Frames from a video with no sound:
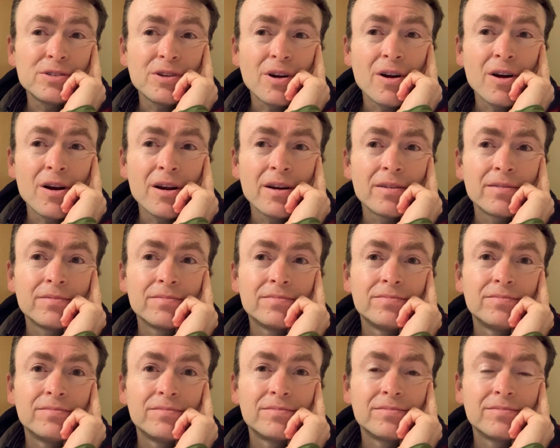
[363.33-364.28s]
art,
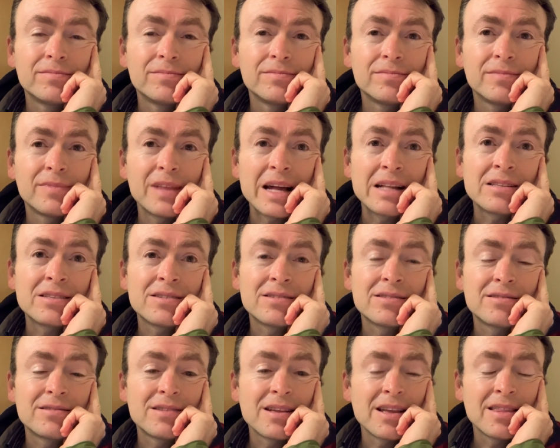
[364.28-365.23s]

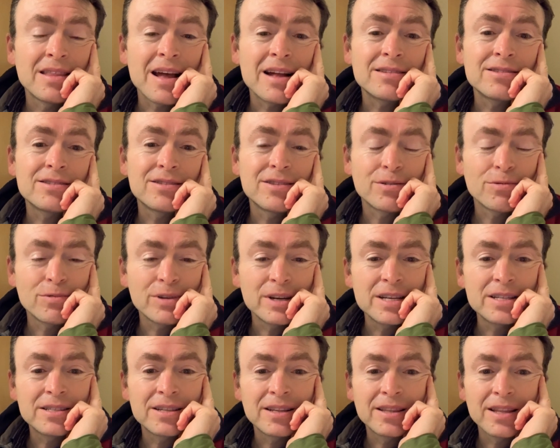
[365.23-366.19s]
that's the
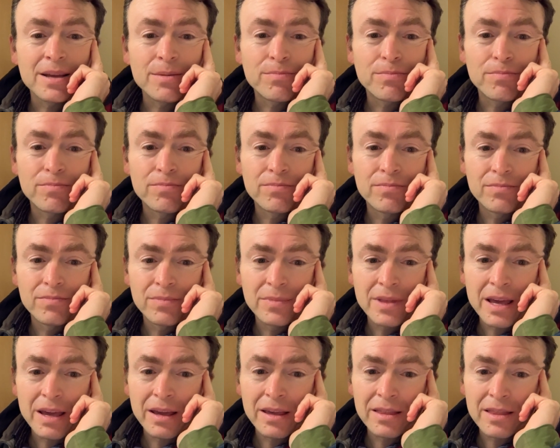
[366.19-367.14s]
reason
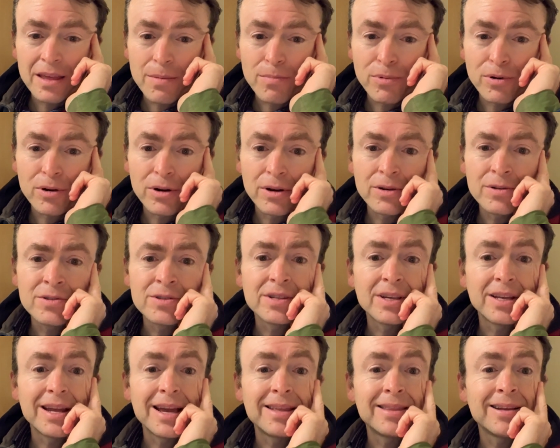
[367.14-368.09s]
they produce
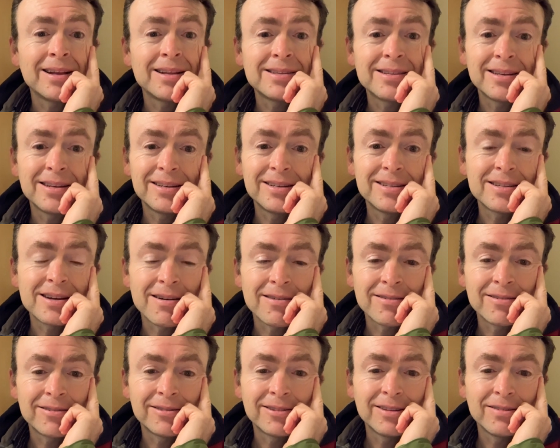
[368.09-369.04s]
it, and that's an
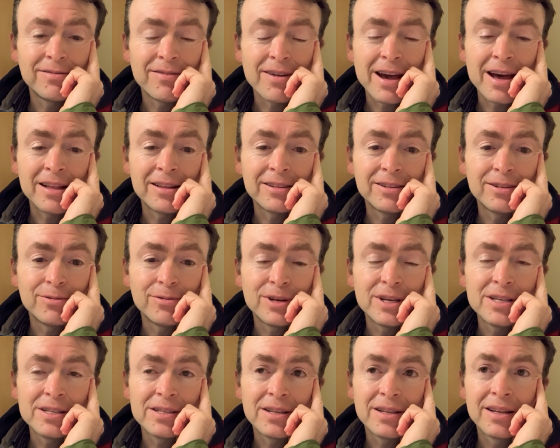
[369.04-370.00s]
entirely valid
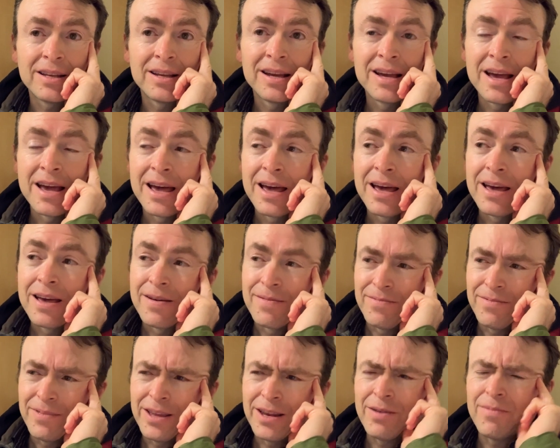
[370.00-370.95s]
reason.
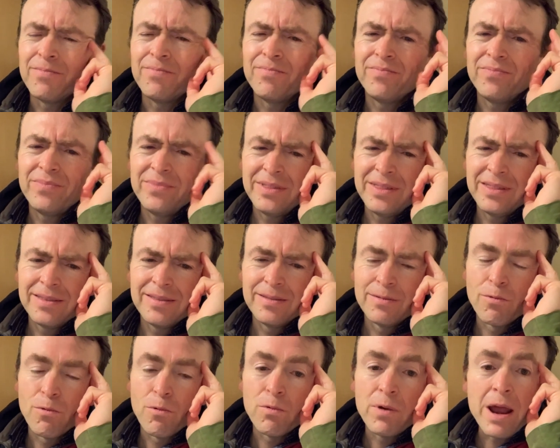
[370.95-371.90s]
You know,
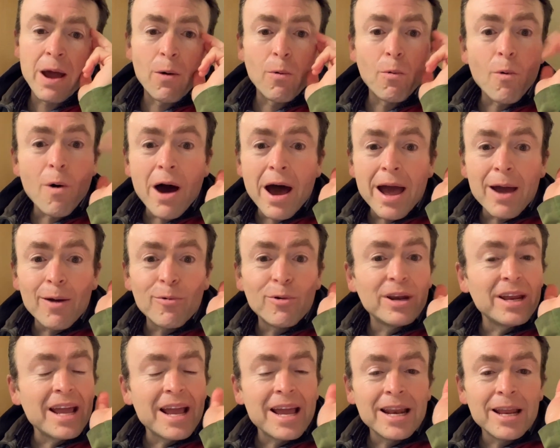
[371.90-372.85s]
now why
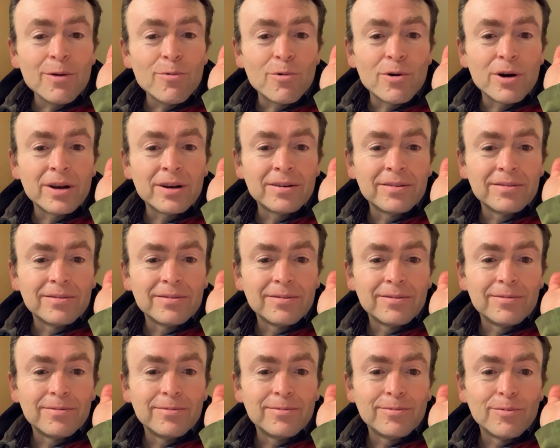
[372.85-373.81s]
would anyone
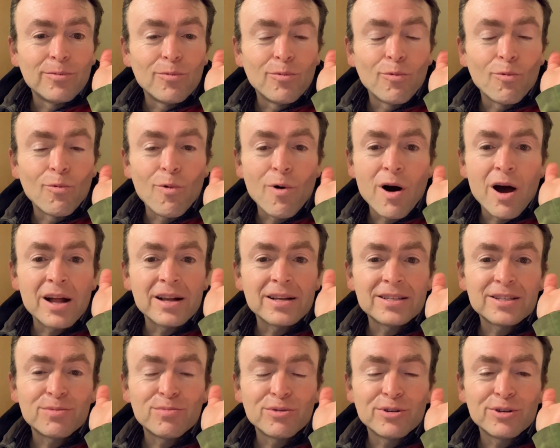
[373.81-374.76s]

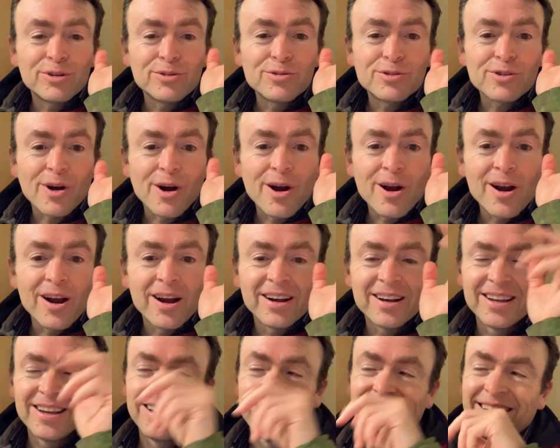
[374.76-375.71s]
want to produce art?
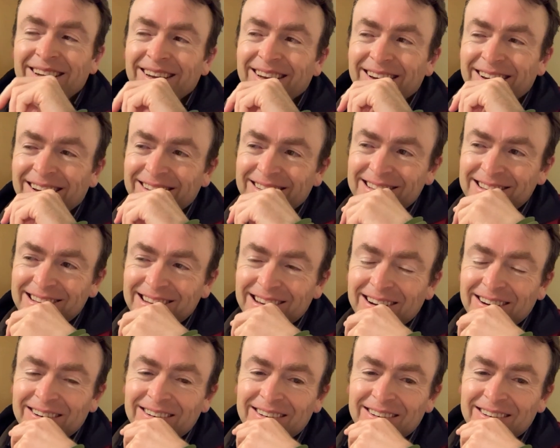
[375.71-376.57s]
So